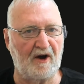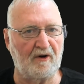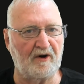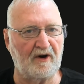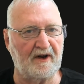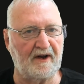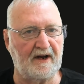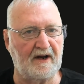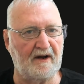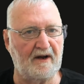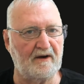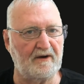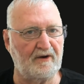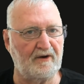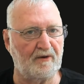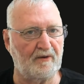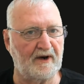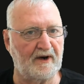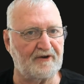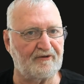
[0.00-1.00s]
the only
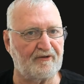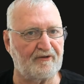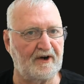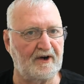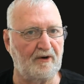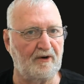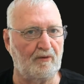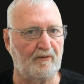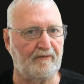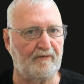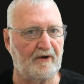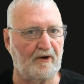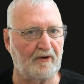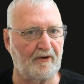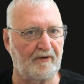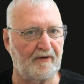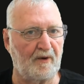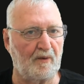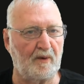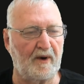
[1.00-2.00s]
directory or
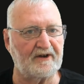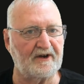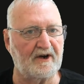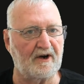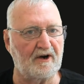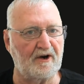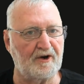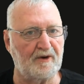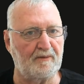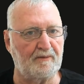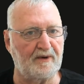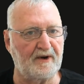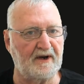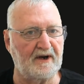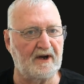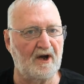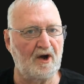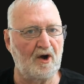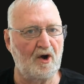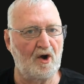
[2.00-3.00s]
folder that's actually going to
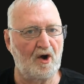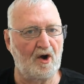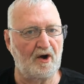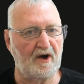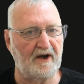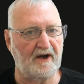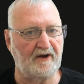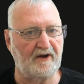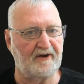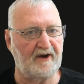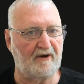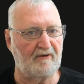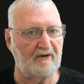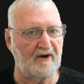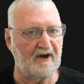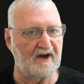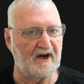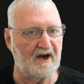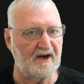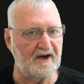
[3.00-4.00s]
be
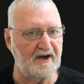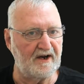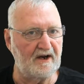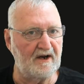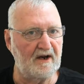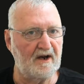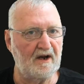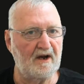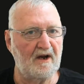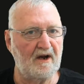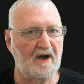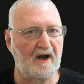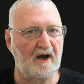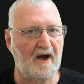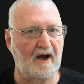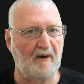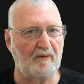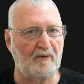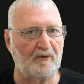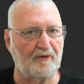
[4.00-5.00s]
interrogating.
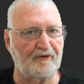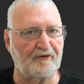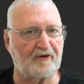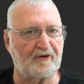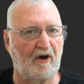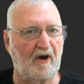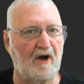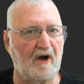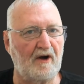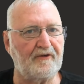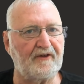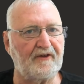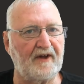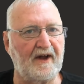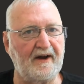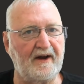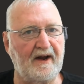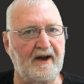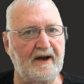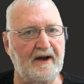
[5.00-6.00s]
And we'll just close
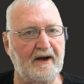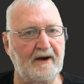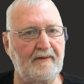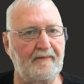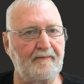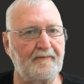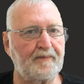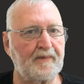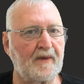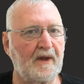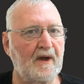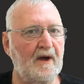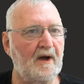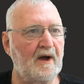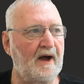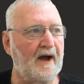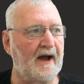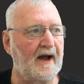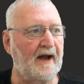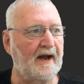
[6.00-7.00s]
that now.
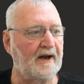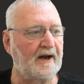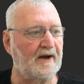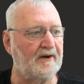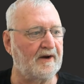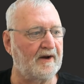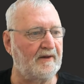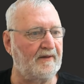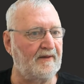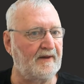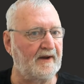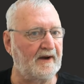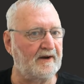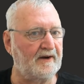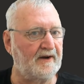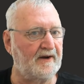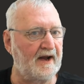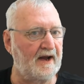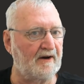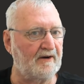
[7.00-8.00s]
And
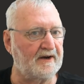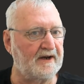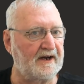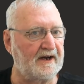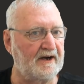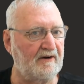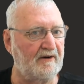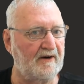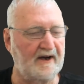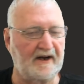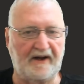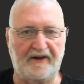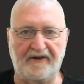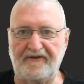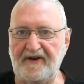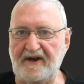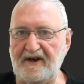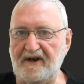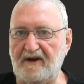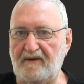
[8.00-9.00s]
then down here
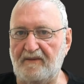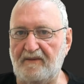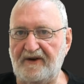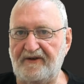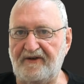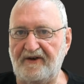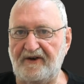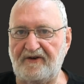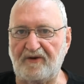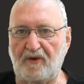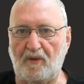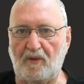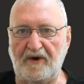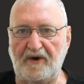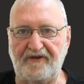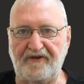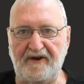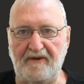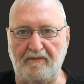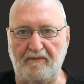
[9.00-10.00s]
in Send a Message,
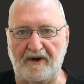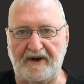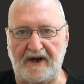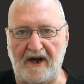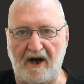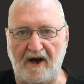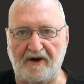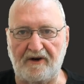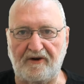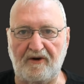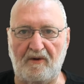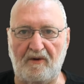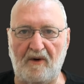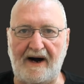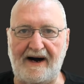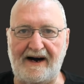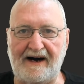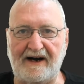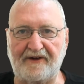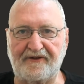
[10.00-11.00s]
we're simply going
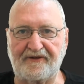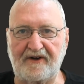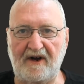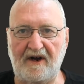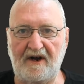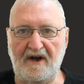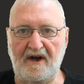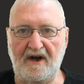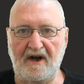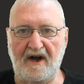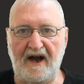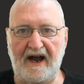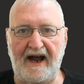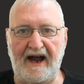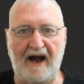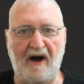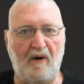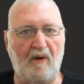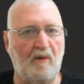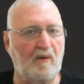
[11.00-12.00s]
to ask
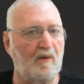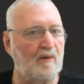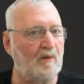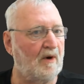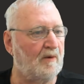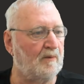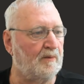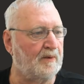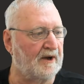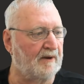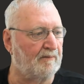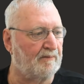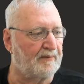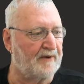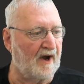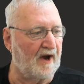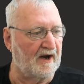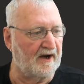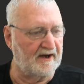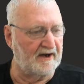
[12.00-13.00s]
how we
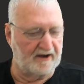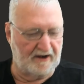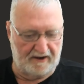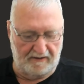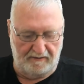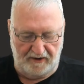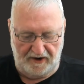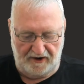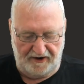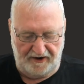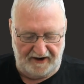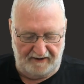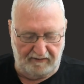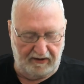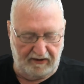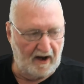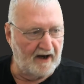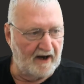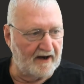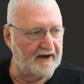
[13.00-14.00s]
obtain
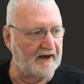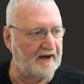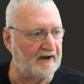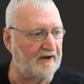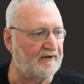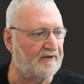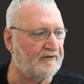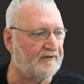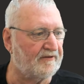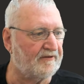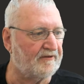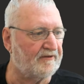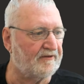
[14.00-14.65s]
community plugin